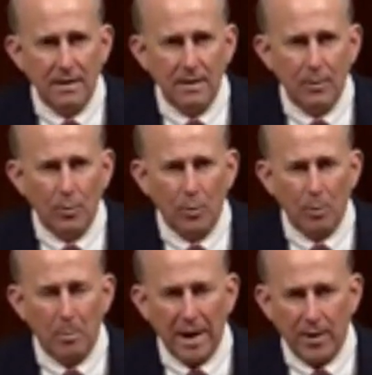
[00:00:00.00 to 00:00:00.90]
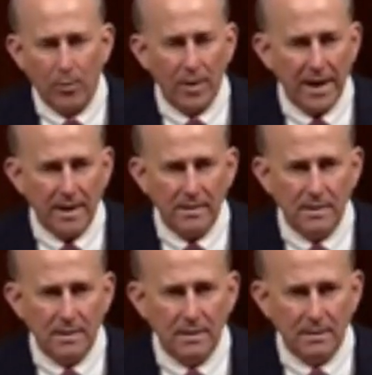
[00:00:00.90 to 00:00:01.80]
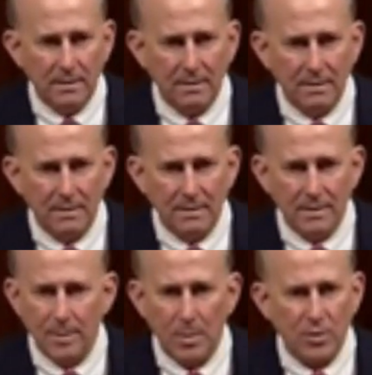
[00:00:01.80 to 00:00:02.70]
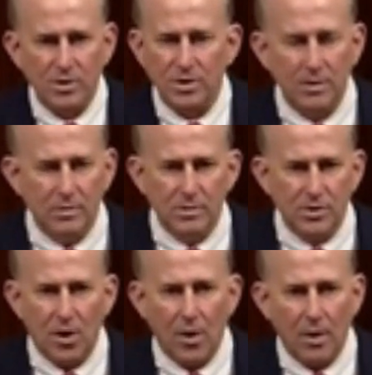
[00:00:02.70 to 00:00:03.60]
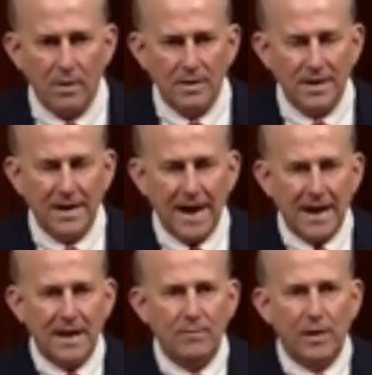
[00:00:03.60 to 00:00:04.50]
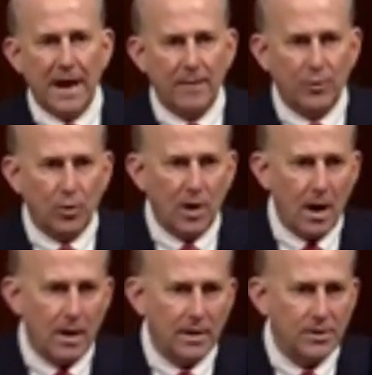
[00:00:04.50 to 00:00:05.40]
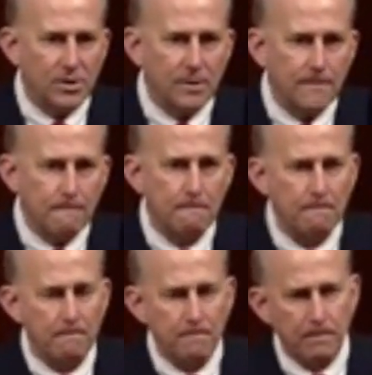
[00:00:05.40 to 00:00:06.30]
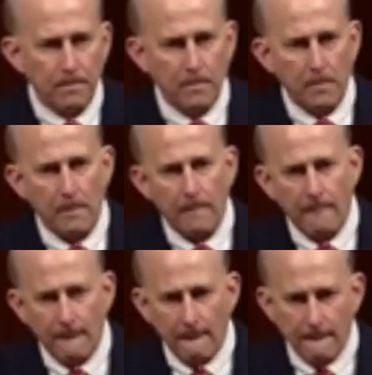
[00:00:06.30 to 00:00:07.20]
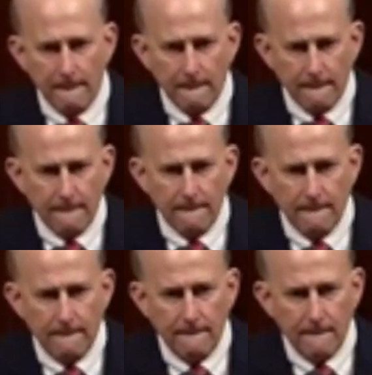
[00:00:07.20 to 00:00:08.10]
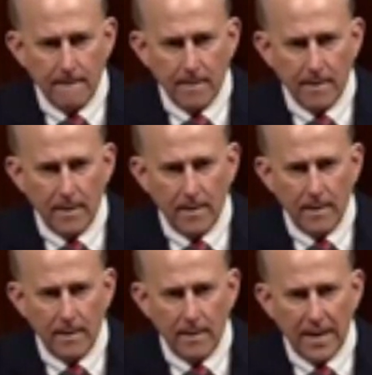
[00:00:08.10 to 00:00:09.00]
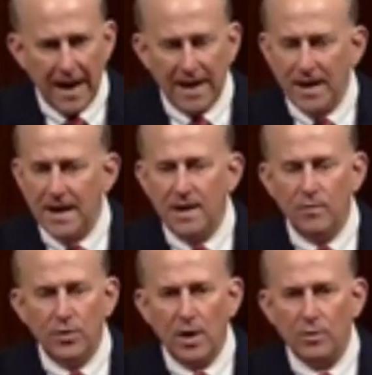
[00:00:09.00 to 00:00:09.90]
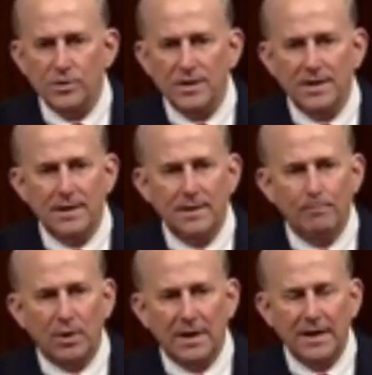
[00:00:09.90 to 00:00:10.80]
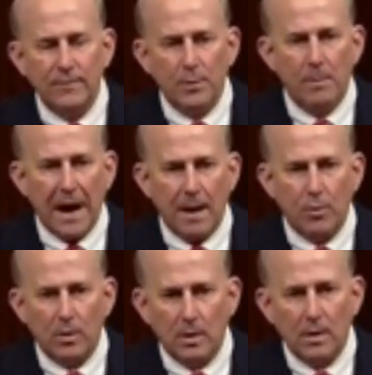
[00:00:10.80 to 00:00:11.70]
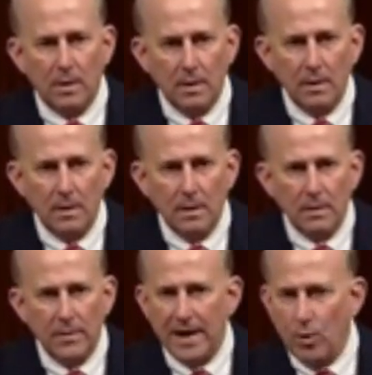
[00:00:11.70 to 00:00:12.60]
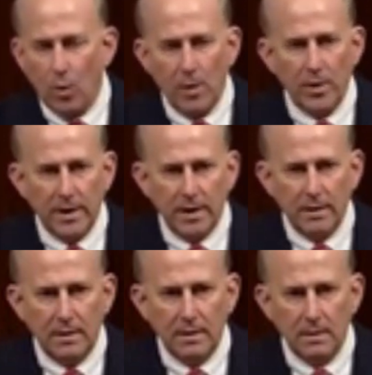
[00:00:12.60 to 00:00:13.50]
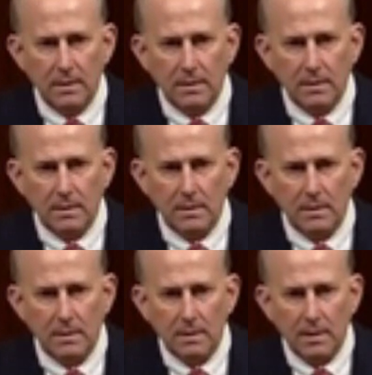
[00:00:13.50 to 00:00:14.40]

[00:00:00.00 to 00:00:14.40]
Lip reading: And even those that didn't believe the Bible, they quoted it. And in fact, in this very room, and in the room right down the hall where the United States House of Representatives